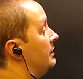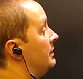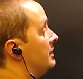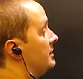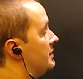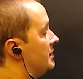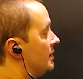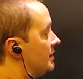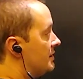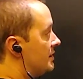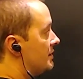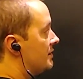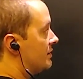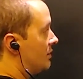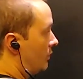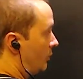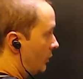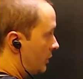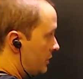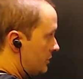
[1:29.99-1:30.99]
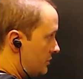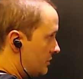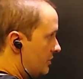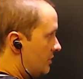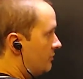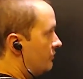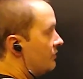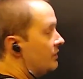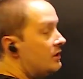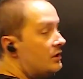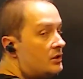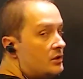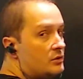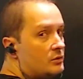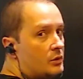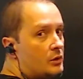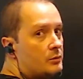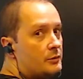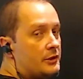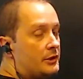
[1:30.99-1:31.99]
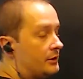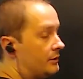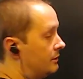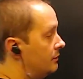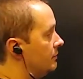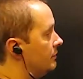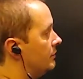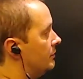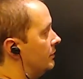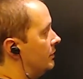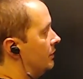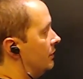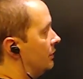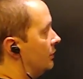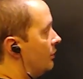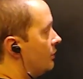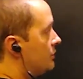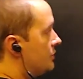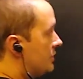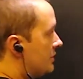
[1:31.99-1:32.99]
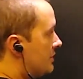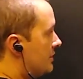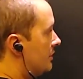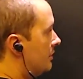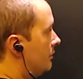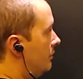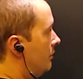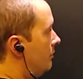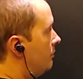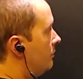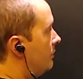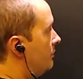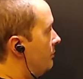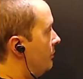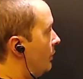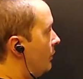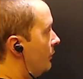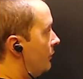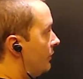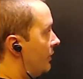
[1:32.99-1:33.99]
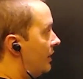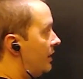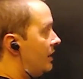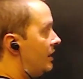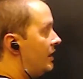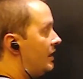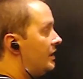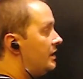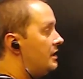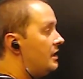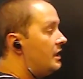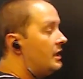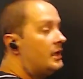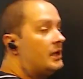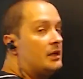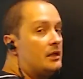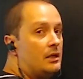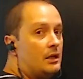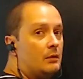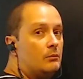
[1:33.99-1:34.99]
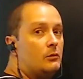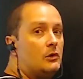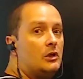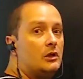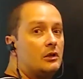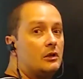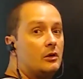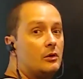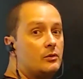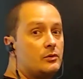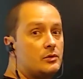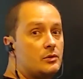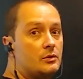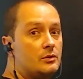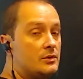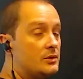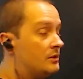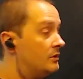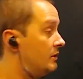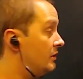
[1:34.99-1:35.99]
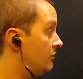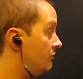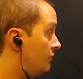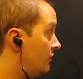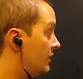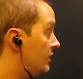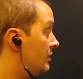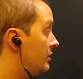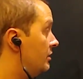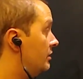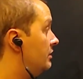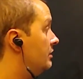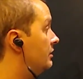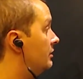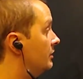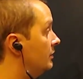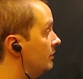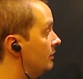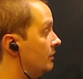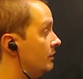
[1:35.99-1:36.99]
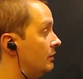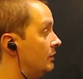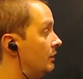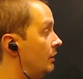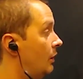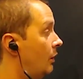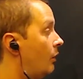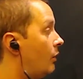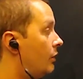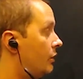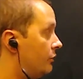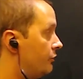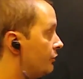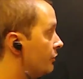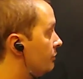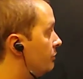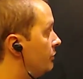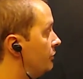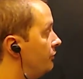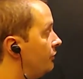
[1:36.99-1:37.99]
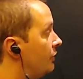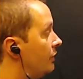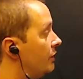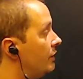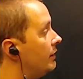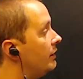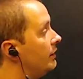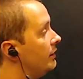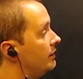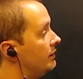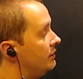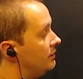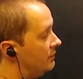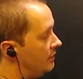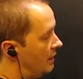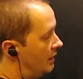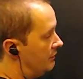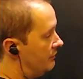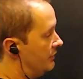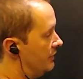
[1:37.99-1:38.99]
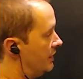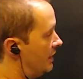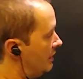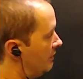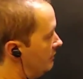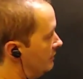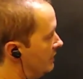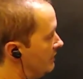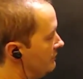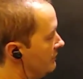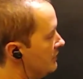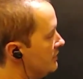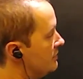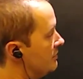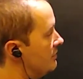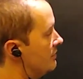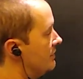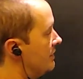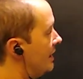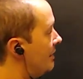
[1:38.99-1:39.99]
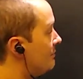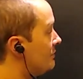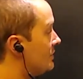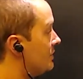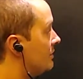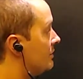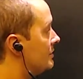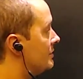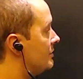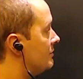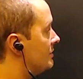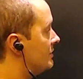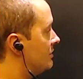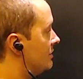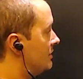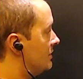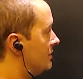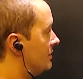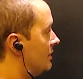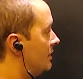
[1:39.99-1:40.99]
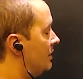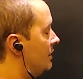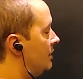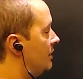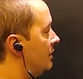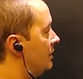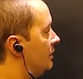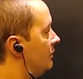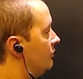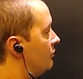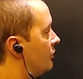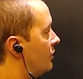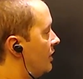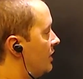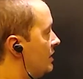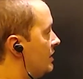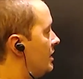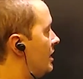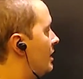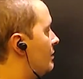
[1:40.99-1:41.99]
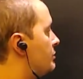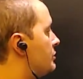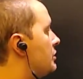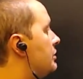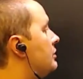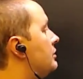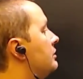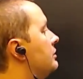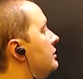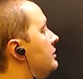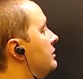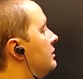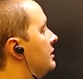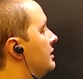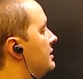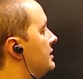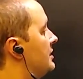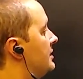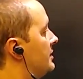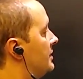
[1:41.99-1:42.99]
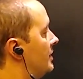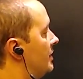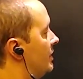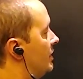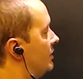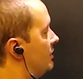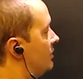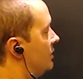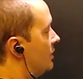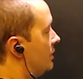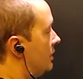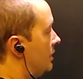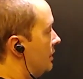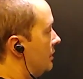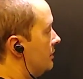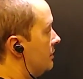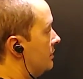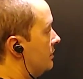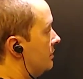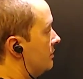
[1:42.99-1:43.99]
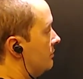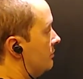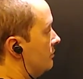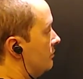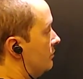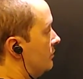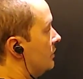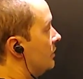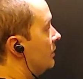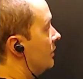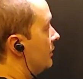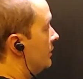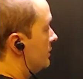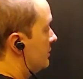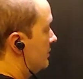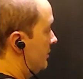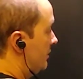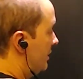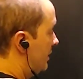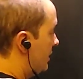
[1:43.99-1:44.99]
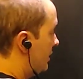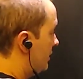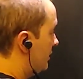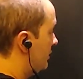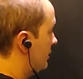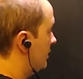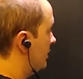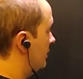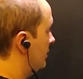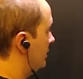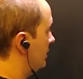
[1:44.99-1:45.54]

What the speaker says: this distance, according to the infinity norm again, goes to 0 when both n and m go to infinity. Or if you prefer, you have a net with definition of epsilons, which is for any epsilon, there exists a naught belonging to n,